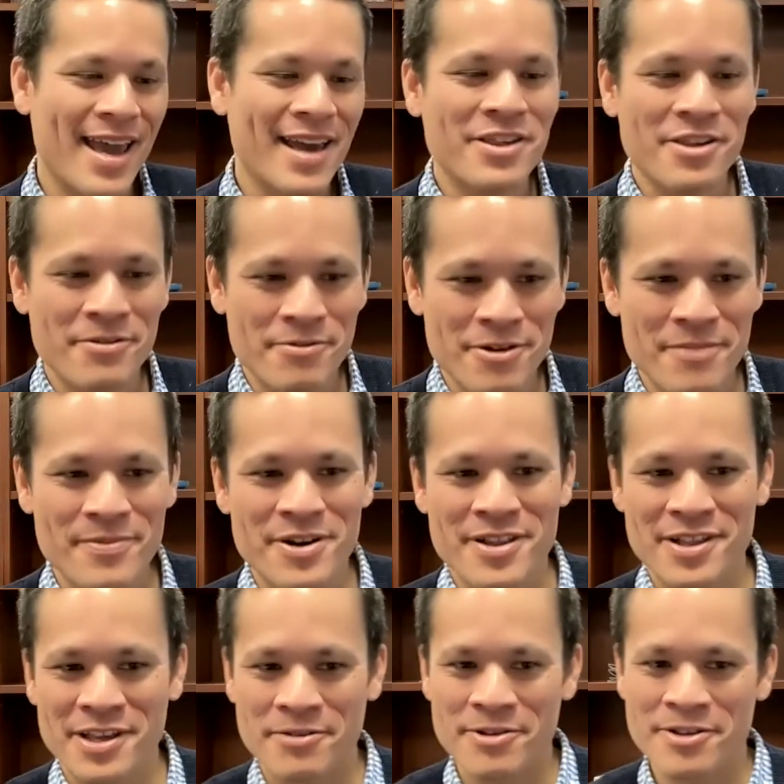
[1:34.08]
actually grew up in a
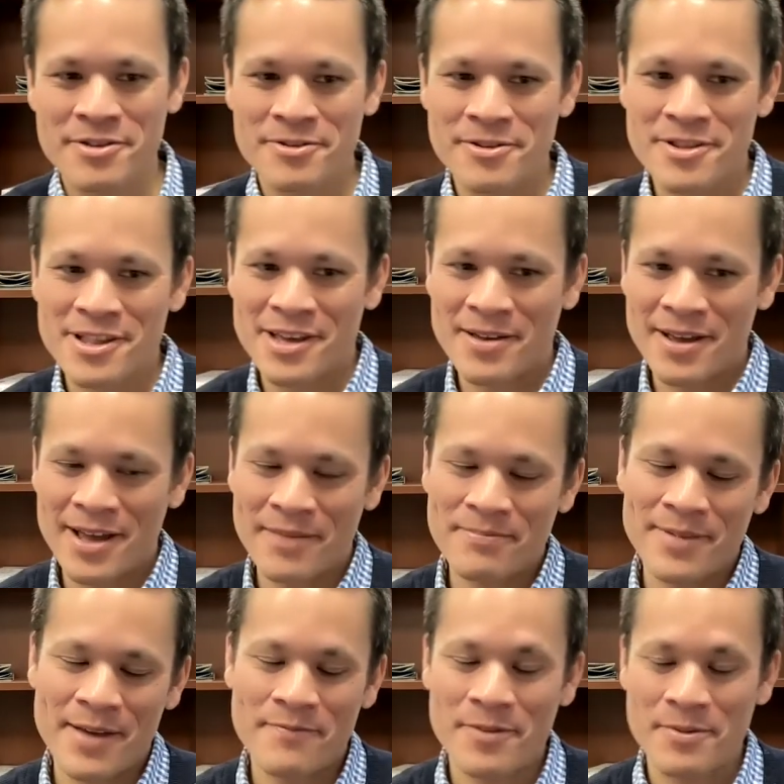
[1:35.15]
ski resort. So
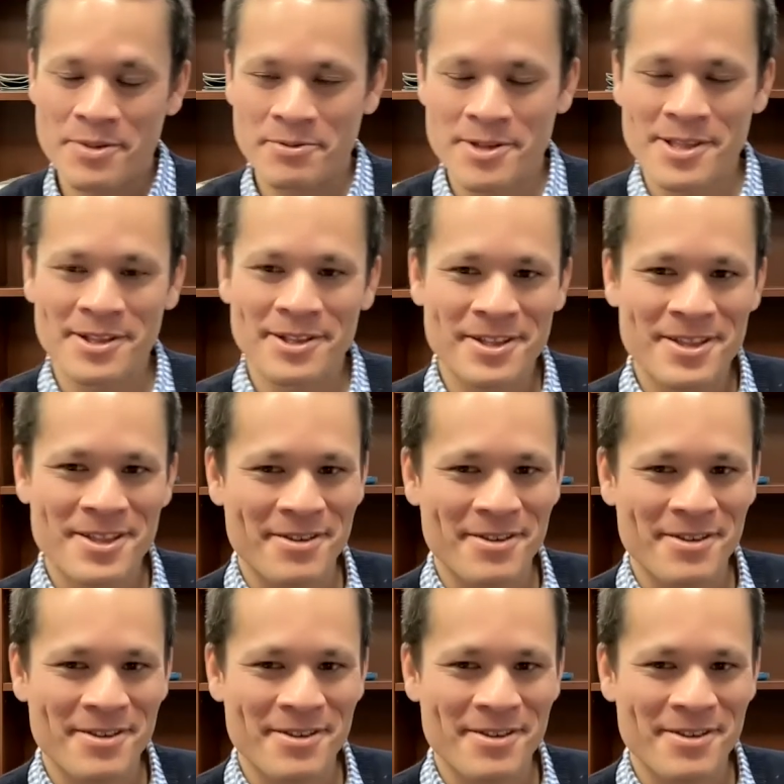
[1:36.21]
I'm from Switzerland,